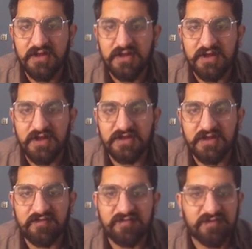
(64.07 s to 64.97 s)
and
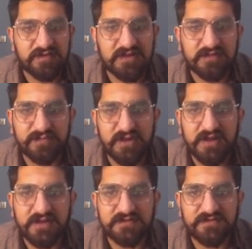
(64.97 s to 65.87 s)
everyone can
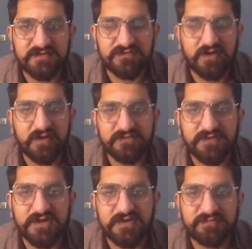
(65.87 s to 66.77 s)
play it. Just you have to
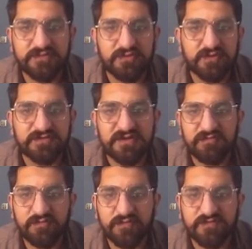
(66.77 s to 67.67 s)
keep two or three
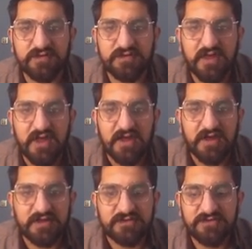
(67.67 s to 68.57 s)
moves in,
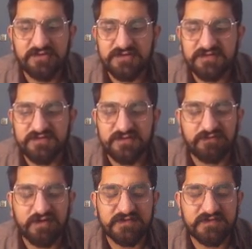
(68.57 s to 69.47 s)
and you can just
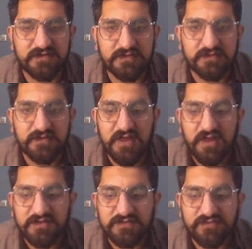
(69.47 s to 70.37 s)
advance it.
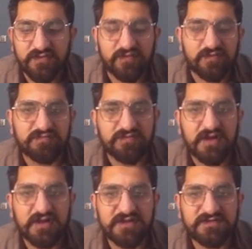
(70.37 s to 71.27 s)
So
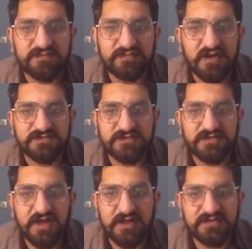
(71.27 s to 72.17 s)
it's
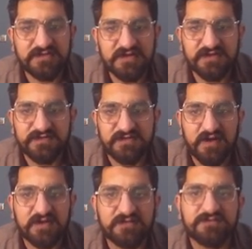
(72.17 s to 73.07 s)
actually, I think it's
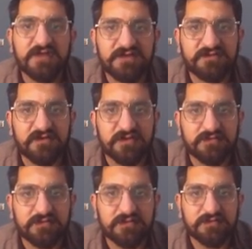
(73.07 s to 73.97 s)
kind of natural
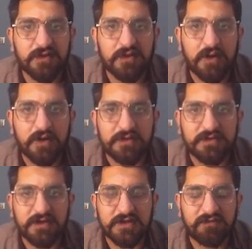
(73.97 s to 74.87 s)

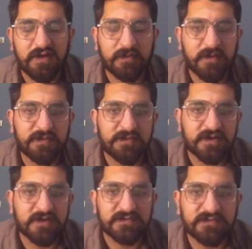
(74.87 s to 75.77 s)
in the development,
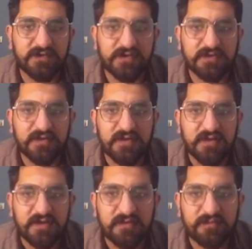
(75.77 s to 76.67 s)
because you don't
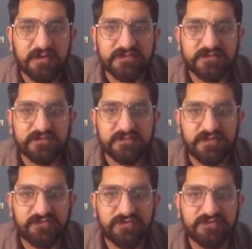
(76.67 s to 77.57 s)
much
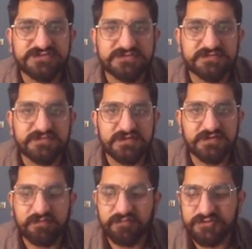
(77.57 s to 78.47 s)
confuse
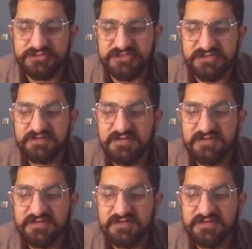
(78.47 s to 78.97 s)
positions